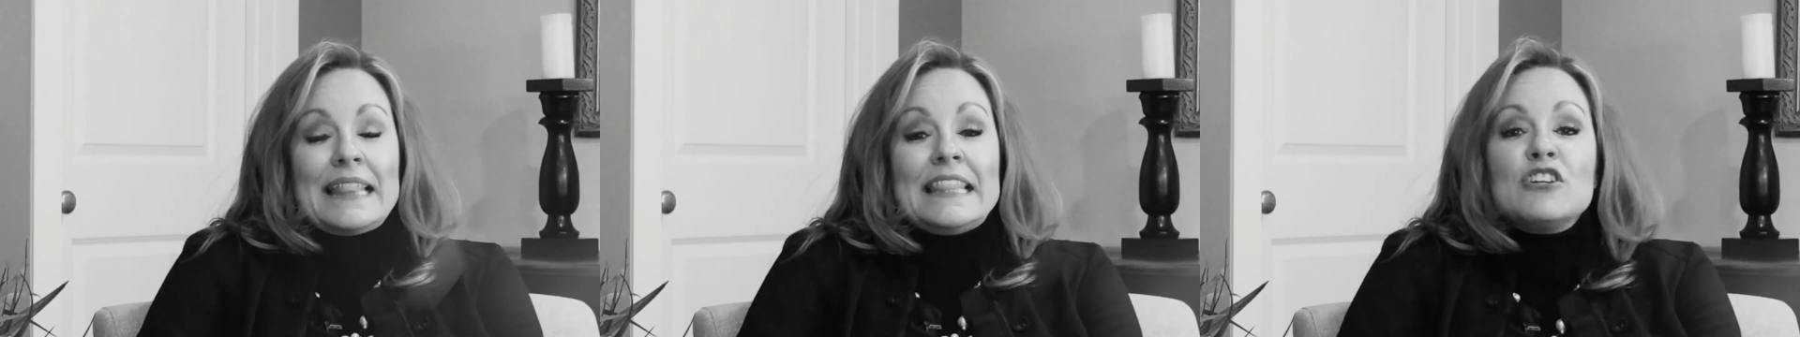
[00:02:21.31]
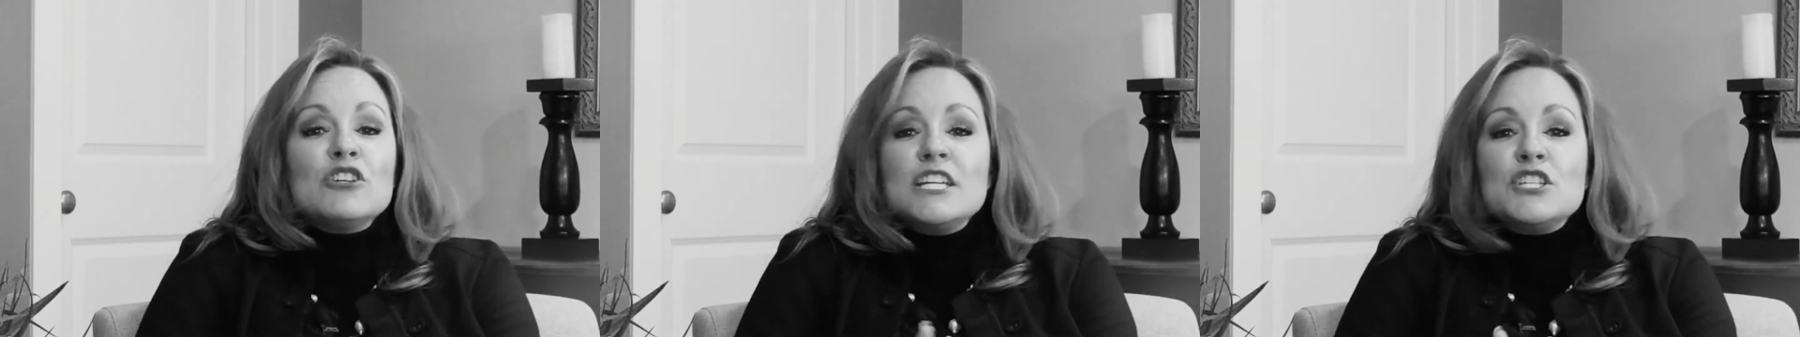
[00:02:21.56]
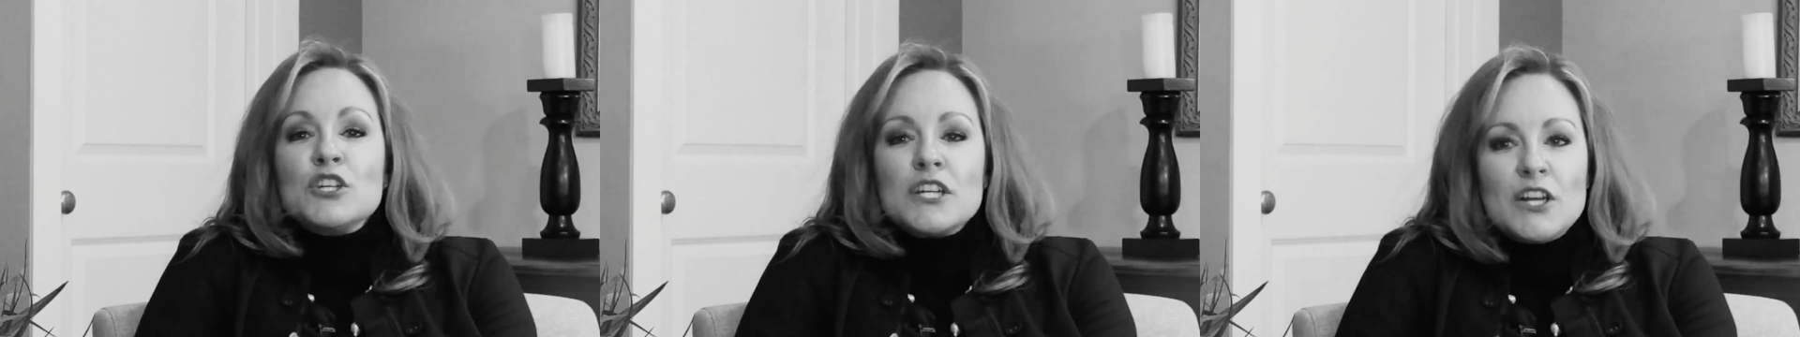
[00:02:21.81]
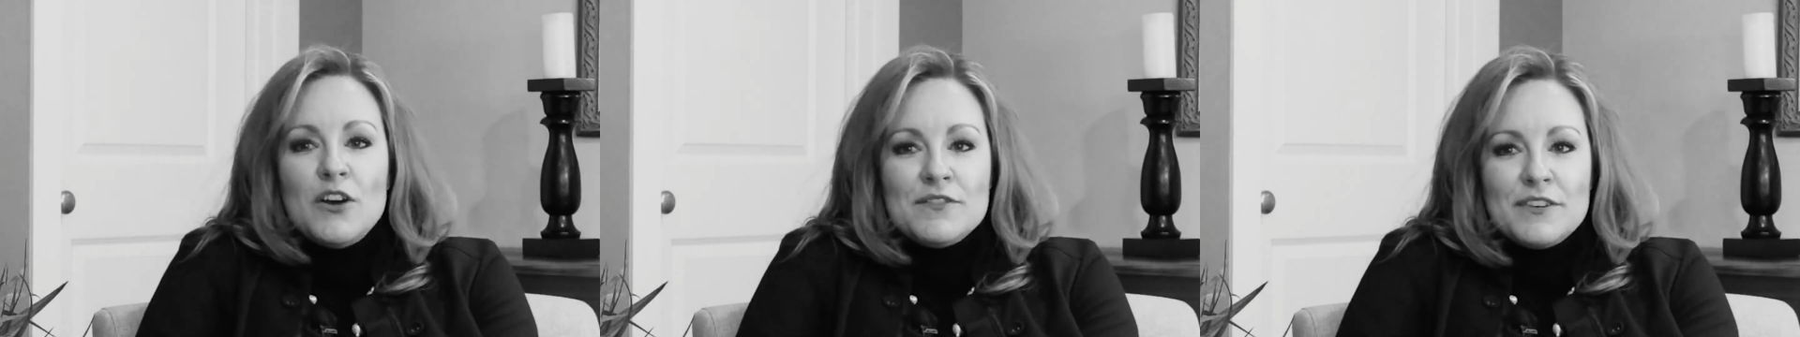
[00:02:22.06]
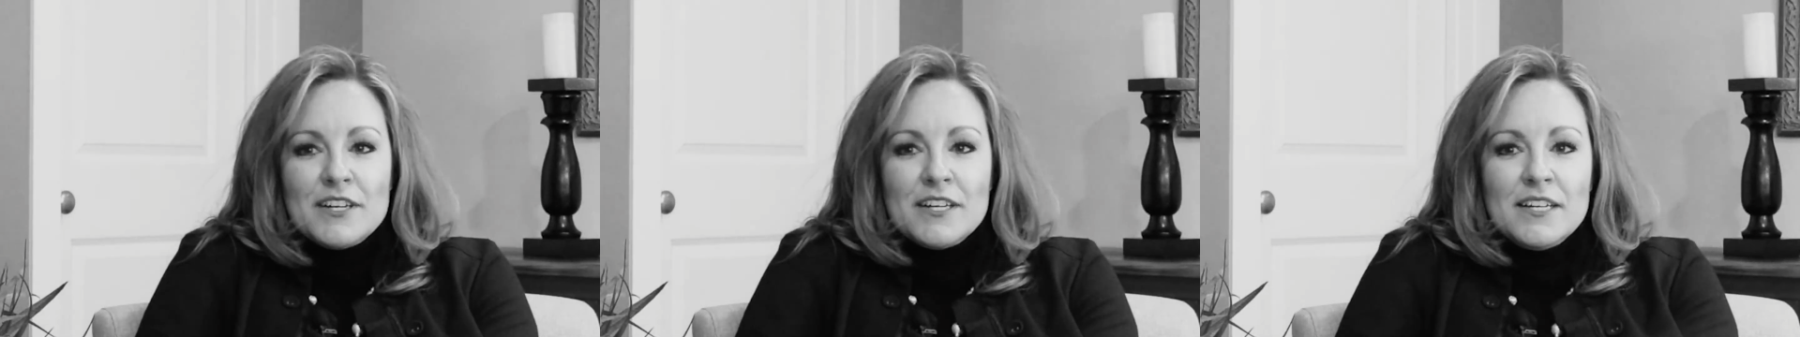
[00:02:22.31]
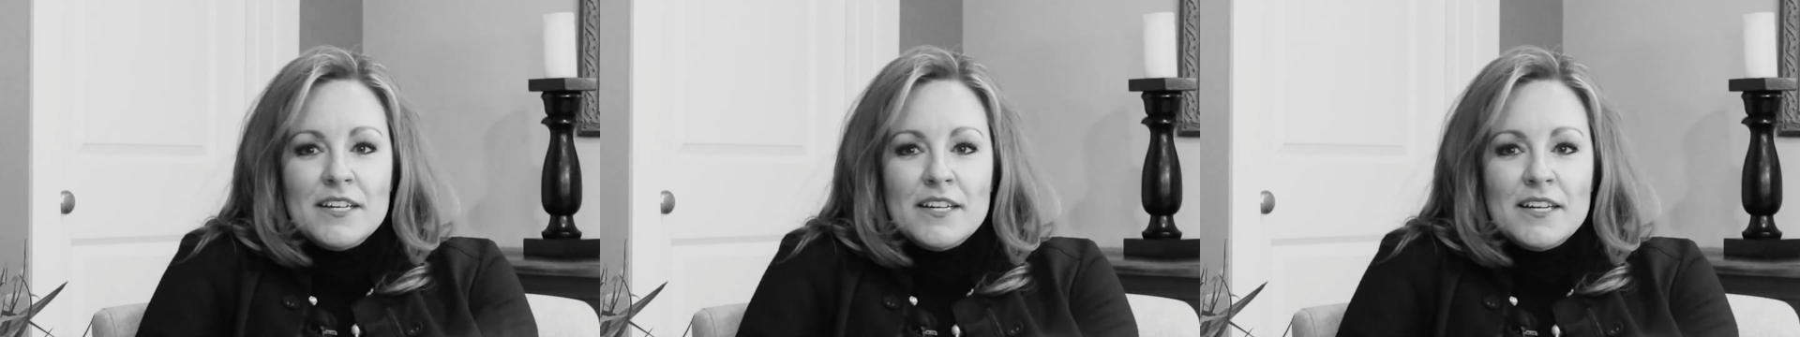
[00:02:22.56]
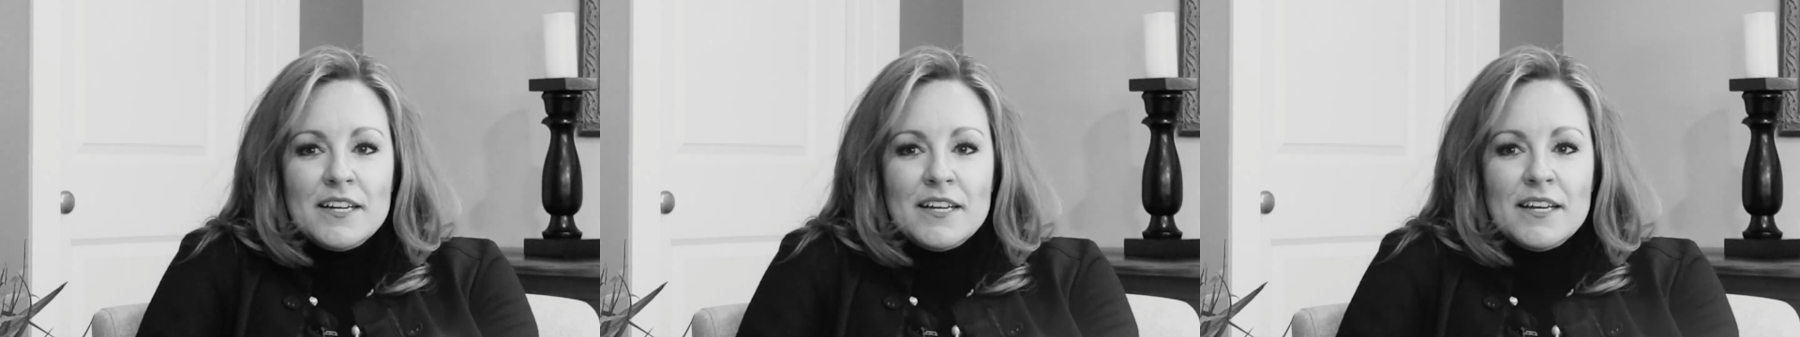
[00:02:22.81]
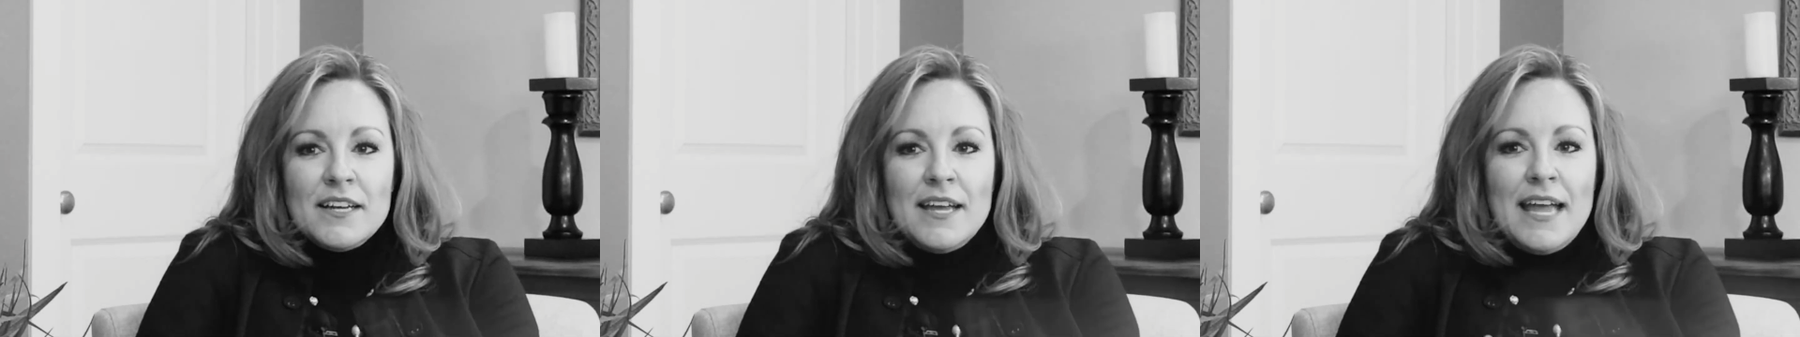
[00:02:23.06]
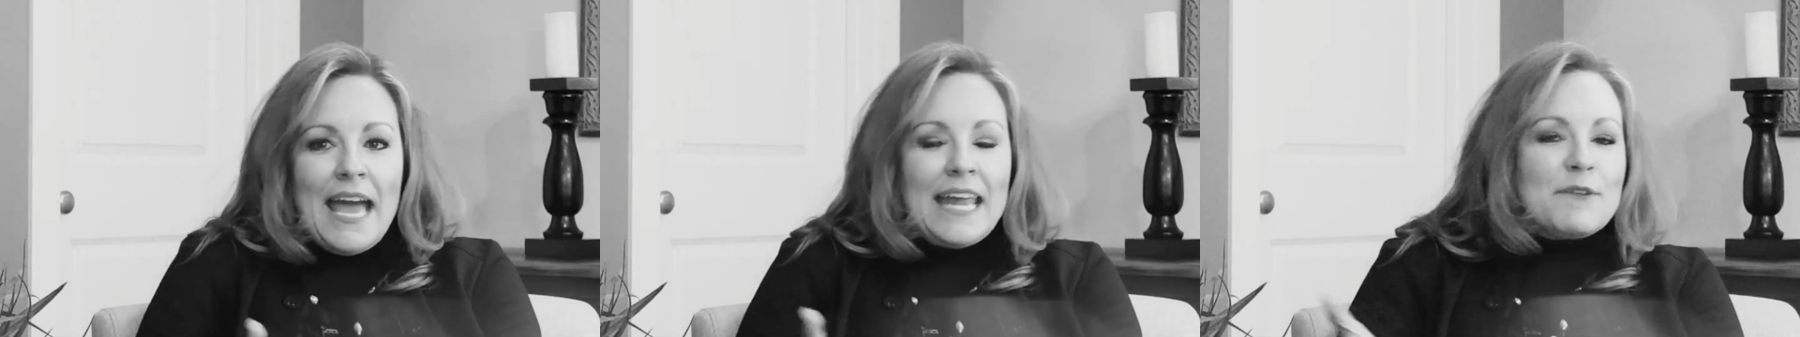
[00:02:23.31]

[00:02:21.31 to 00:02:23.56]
I literally took it over, and